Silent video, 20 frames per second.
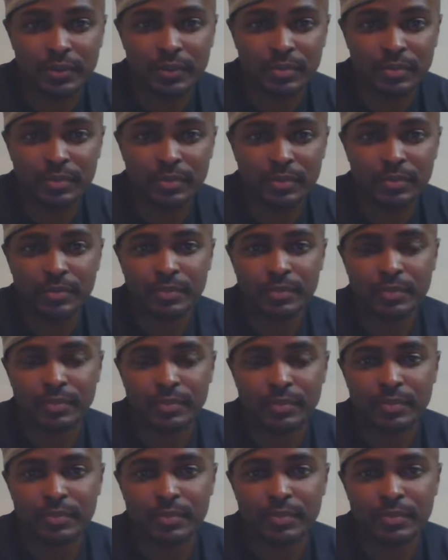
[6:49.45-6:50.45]

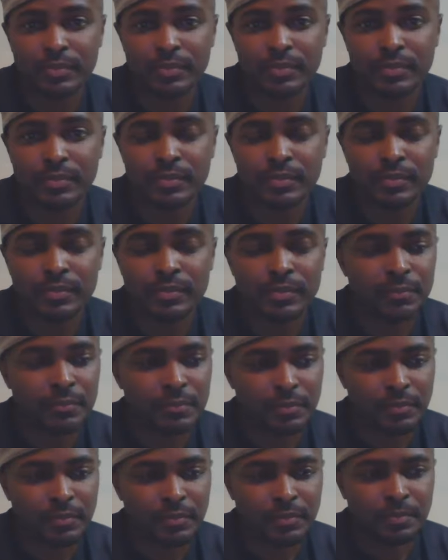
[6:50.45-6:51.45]

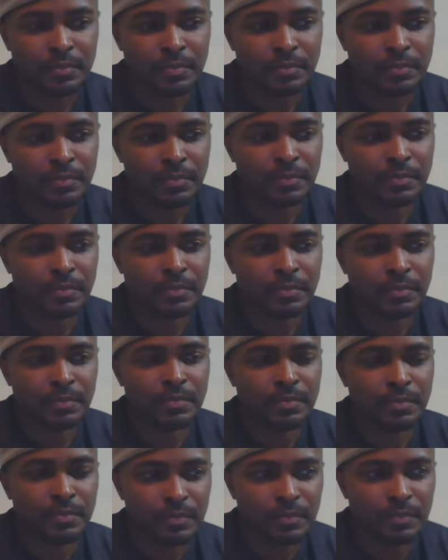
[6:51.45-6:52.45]

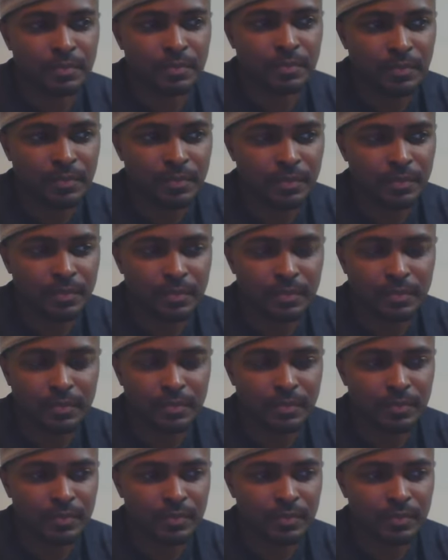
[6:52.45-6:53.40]
No one is speaking in this clip.